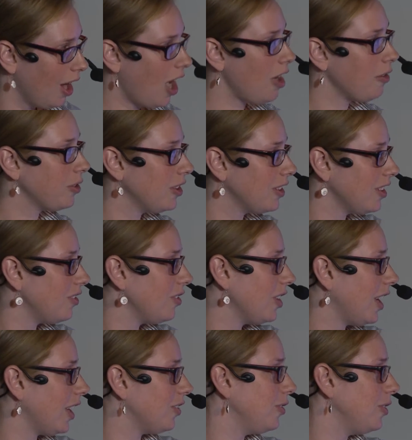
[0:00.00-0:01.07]
After this, you
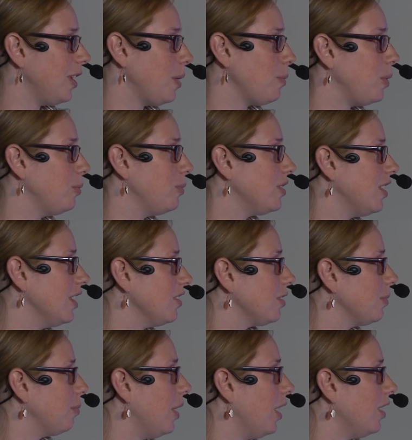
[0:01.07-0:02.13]
get to the
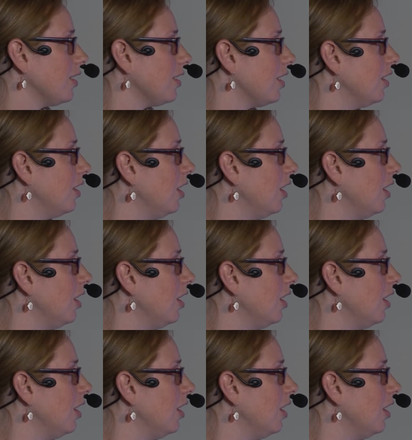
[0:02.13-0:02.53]
implementation part.